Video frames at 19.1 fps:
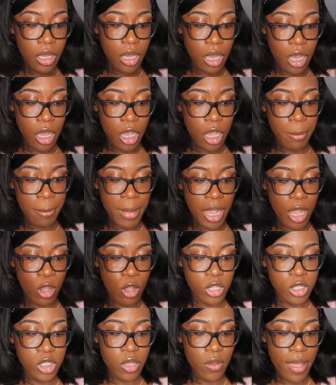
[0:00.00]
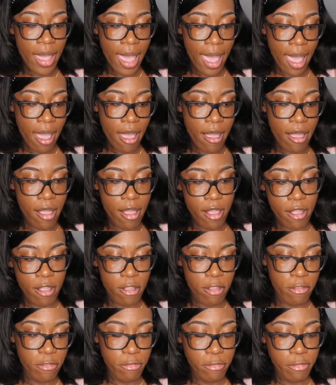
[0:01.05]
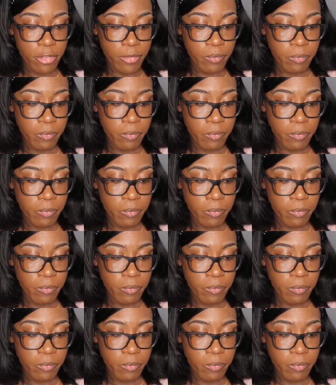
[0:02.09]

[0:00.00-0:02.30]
um, I also have